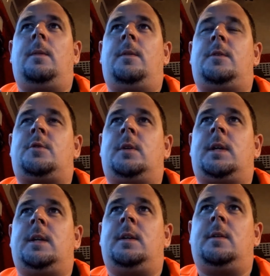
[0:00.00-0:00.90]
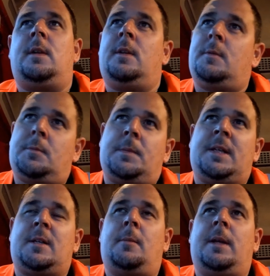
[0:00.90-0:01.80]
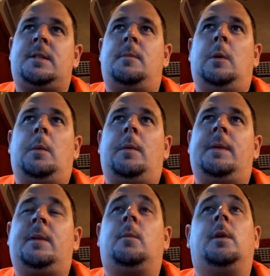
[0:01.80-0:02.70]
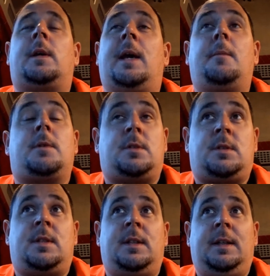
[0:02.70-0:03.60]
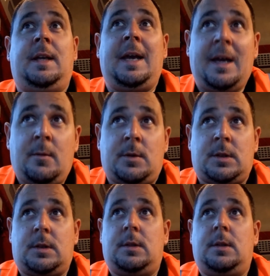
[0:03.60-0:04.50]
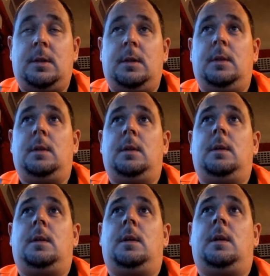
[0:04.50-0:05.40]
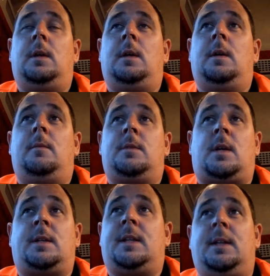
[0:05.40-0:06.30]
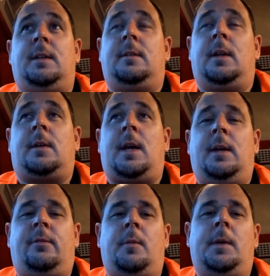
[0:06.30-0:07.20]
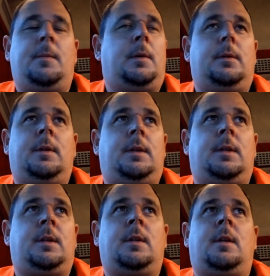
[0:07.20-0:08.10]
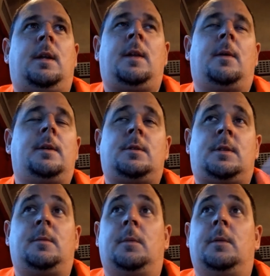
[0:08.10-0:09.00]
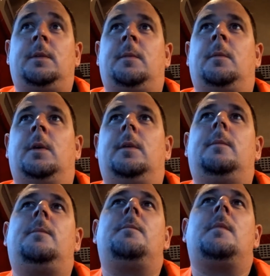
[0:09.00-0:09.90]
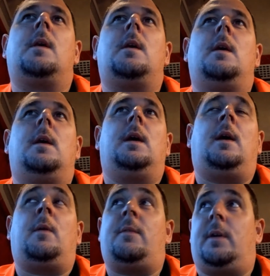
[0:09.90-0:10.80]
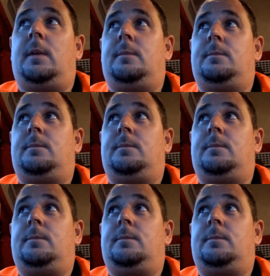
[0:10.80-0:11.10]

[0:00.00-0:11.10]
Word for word: the trunking at this particular place in Mount Murray didn't work out because the hours. Um, was ideally located for me, but it, it, anyway, it just didn't didn't work. However,